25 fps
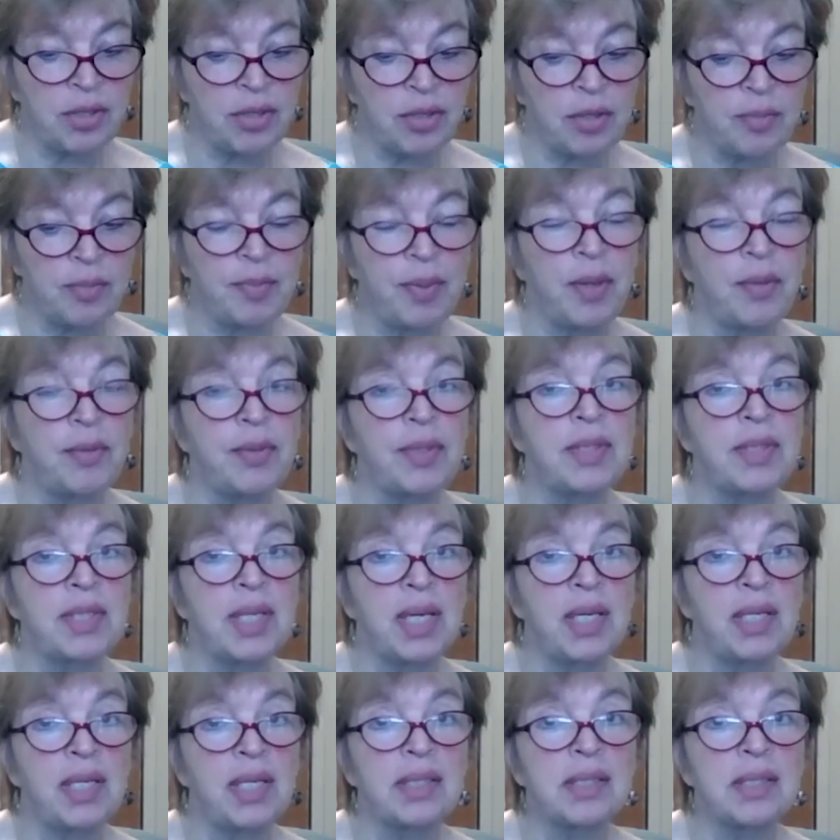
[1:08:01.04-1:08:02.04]
to her opponent's
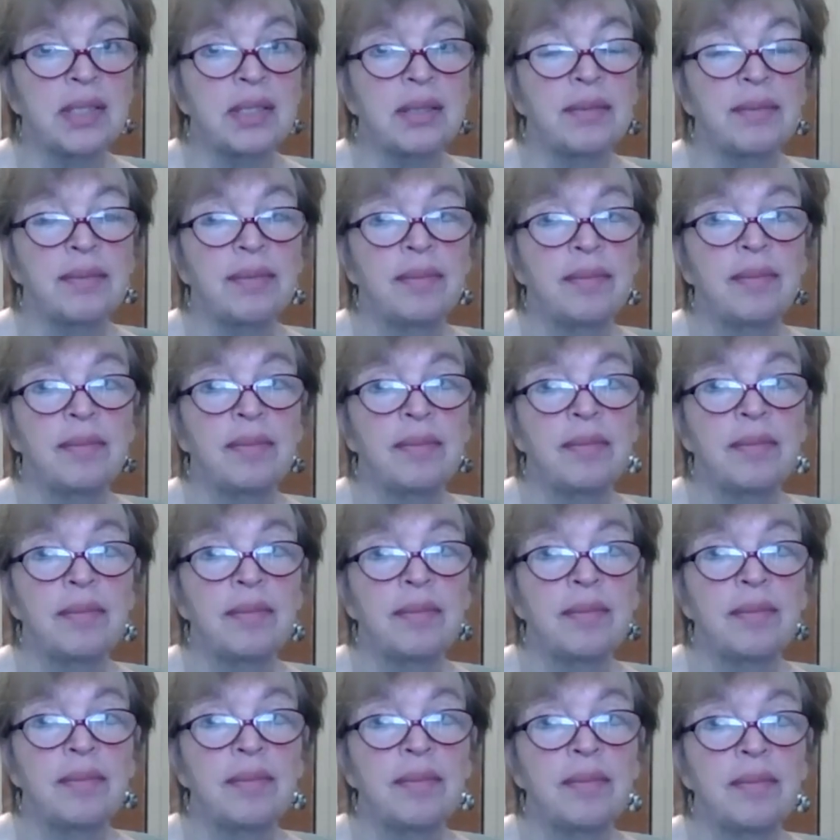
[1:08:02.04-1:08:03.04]
ace. She's
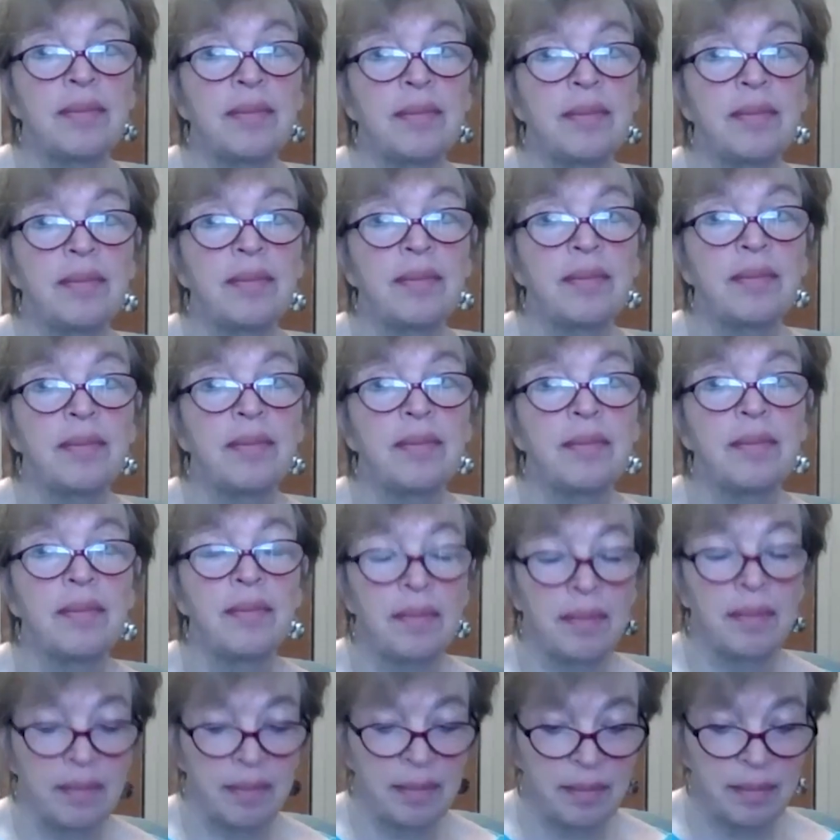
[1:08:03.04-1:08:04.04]
void.
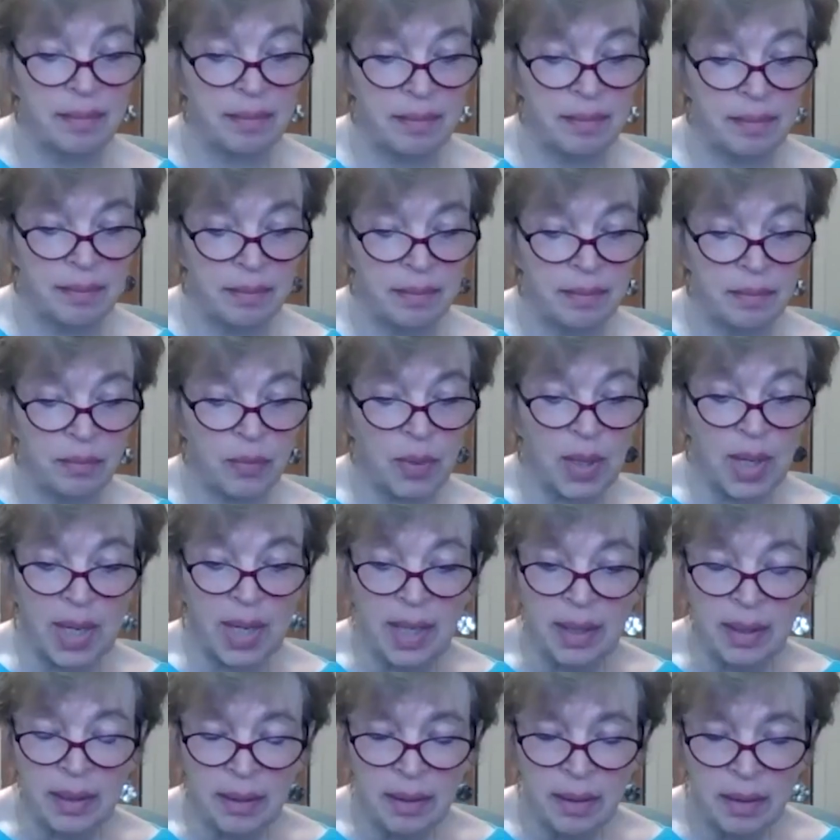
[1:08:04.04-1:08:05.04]

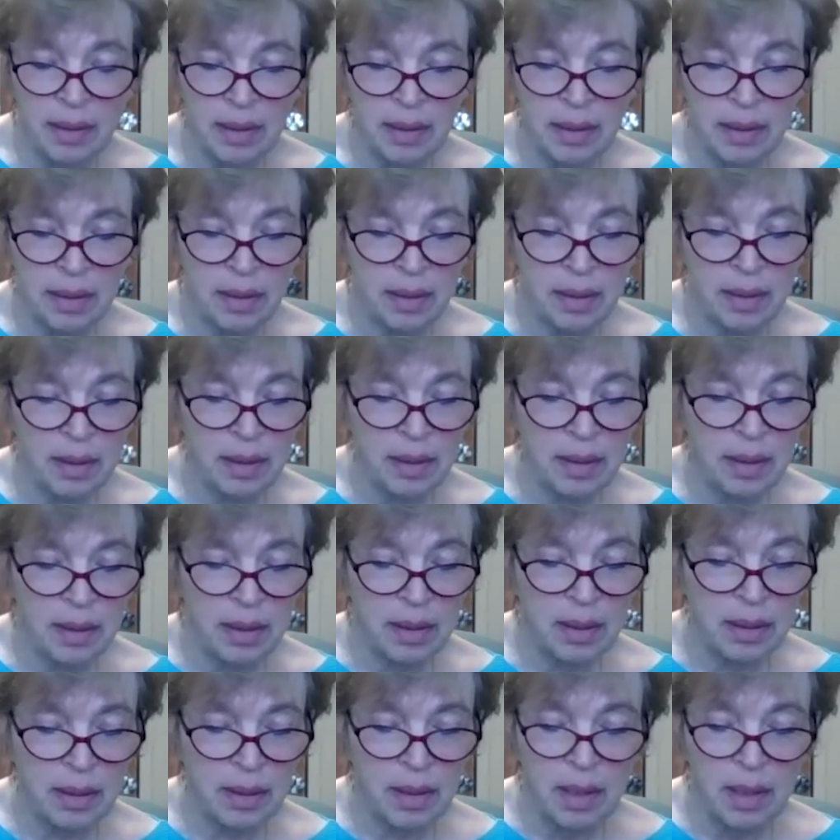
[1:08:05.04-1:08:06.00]
What? She's void